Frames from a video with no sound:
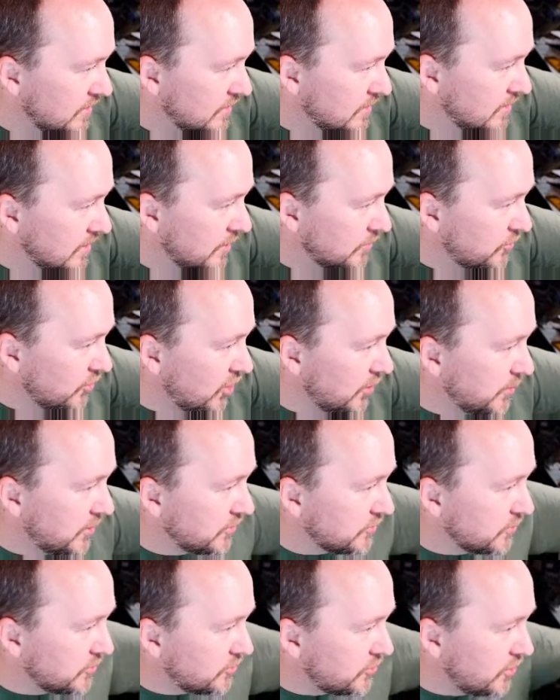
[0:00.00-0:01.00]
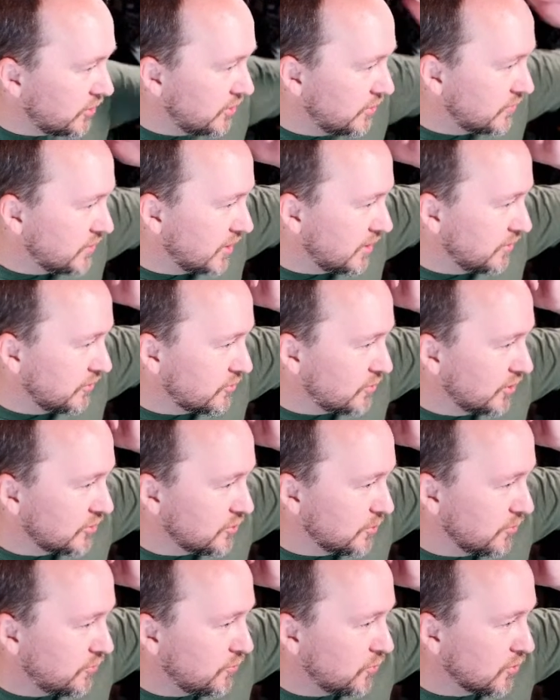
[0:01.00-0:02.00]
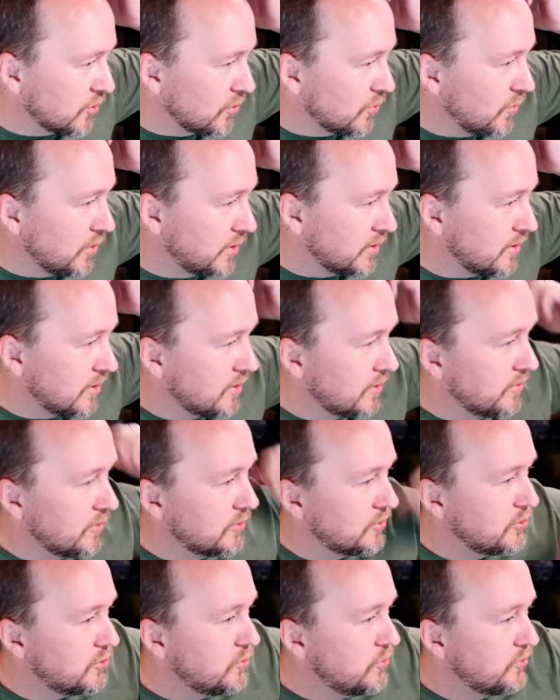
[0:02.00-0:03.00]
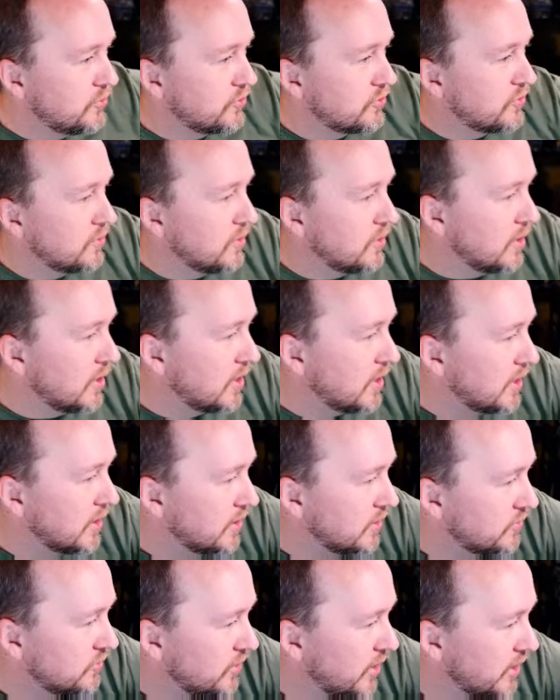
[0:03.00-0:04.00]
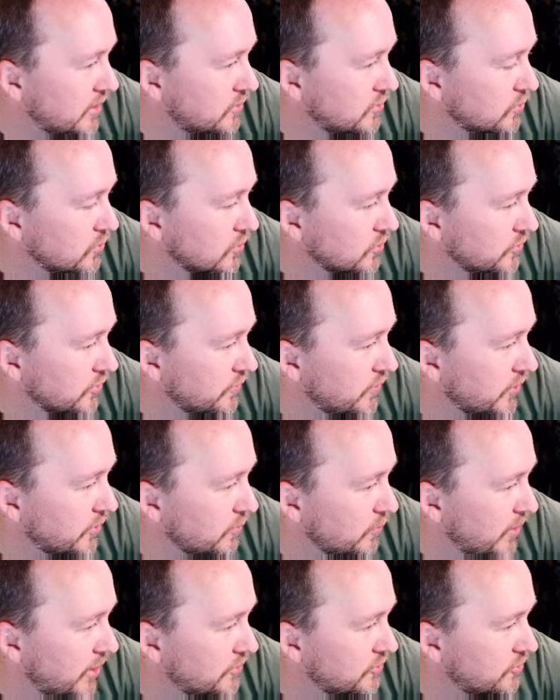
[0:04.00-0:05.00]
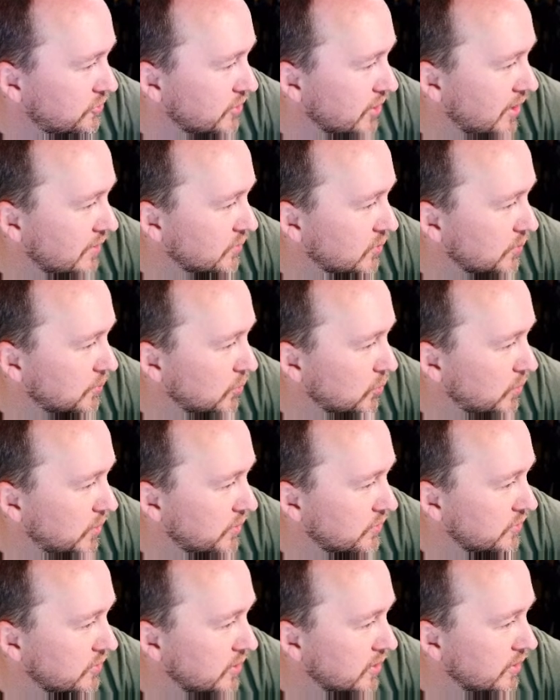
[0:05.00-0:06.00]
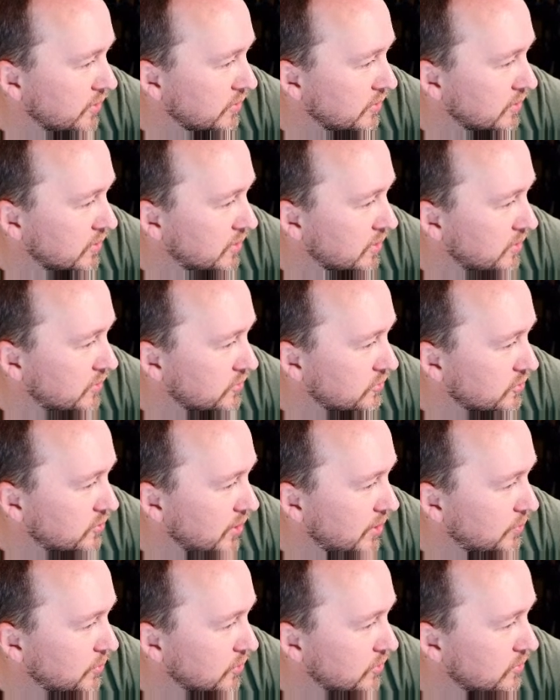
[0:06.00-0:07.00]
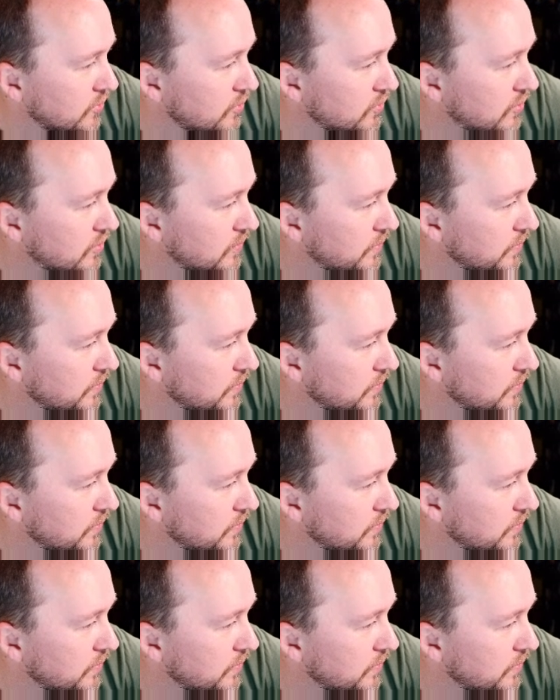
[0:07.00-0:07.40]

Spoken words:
I'm sorry, because I'm sure you've gotten this question before. What are the two side tools? I found the ratchet driver, but what is the other scraper tool?